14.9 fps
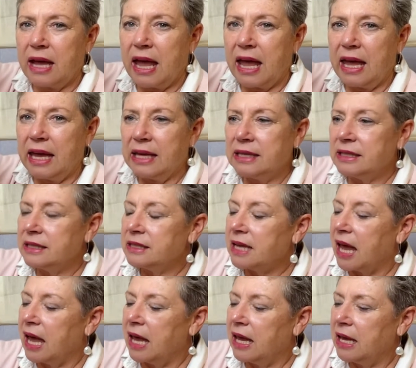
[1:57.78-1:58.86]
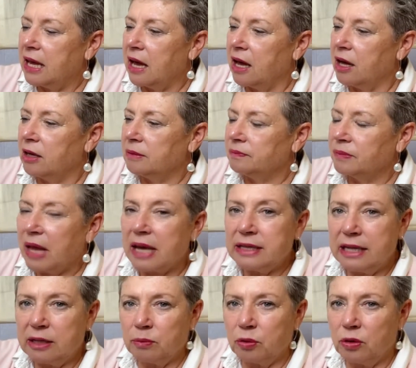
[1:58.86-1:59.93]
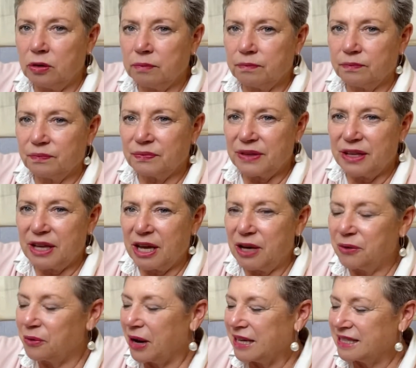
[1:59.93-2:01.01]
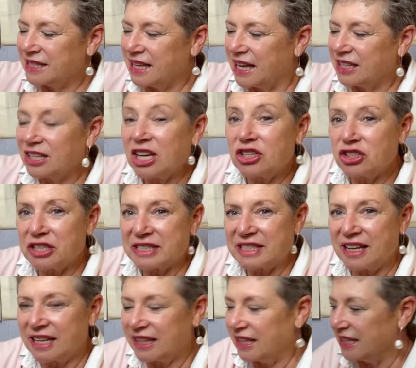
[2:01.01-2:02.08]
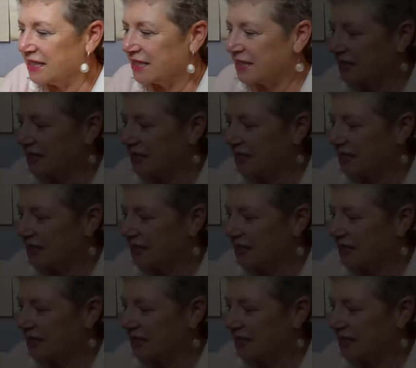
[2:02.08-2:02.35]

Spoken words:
and a kneadable eraser, just like this.